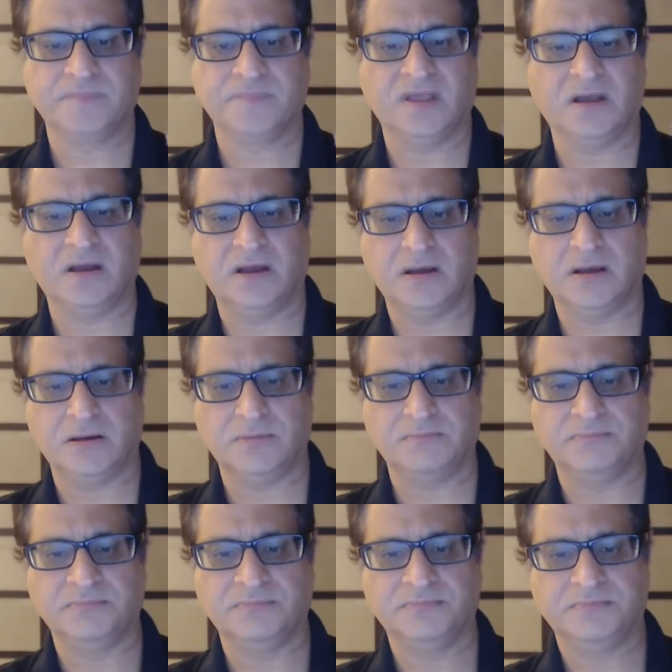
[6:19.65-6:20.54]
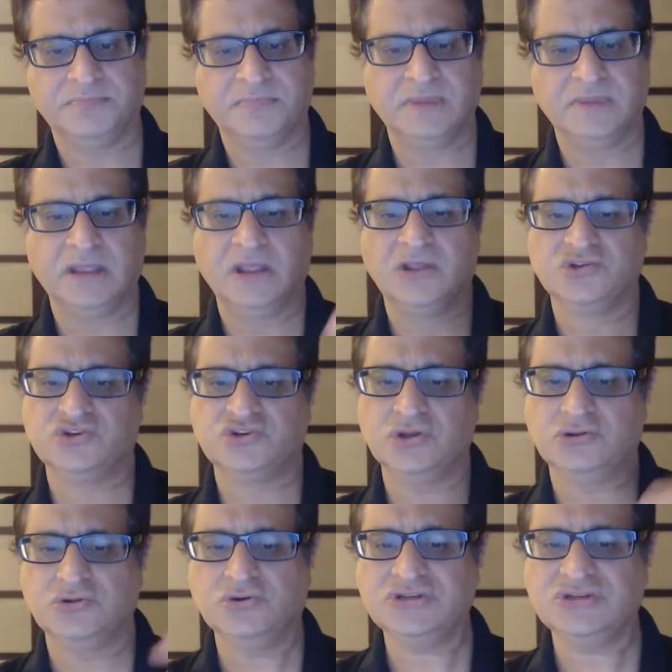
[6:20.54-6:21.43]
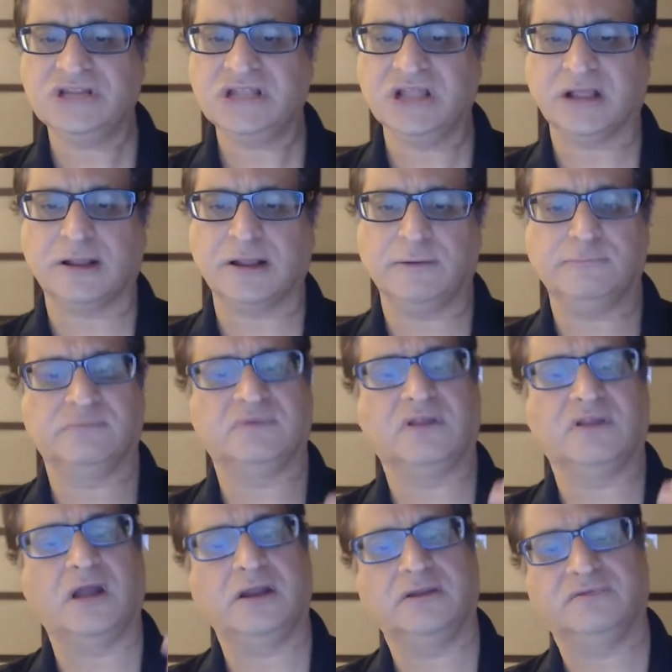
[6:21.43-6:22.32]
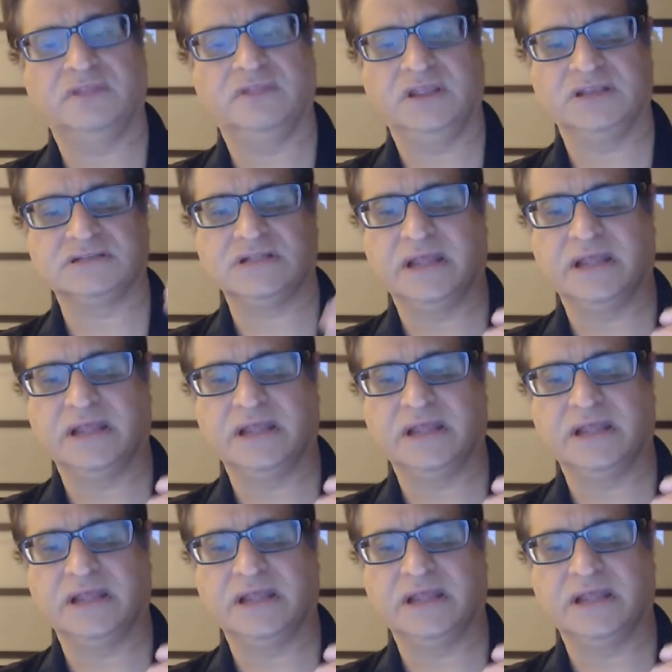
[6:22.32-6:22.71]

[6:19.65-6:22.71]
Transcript: Um, so those are the kind of things.